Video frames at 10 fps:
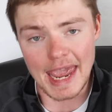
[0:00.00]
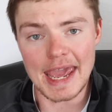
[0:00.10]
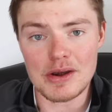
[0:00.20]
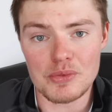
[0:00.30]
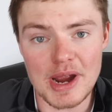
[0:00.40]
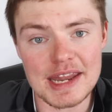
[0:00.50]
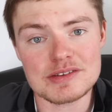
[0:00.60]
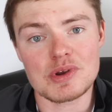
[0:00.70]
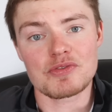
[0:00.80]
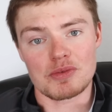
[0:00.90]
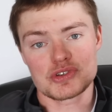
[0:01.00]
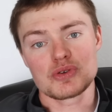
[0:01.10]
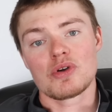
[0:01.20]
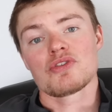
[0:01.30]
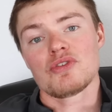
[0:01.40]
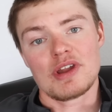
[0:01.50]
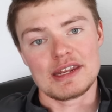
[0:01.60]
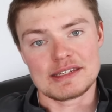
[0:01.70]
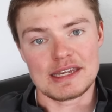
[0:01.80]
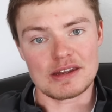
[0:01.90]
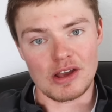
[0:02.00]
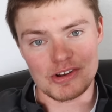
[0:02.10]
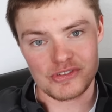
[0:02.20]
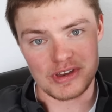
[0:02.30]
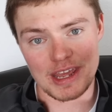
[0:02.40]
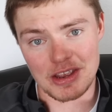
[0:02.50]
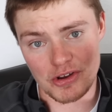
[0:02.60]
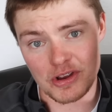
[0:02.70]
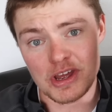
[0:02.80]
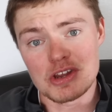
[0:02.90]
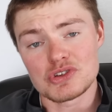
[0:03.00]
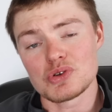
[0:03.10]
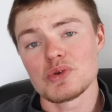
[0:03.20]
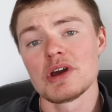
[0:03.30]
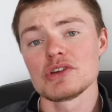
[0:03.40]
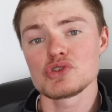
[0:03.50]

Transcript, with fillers: and rent went from $219 an acre to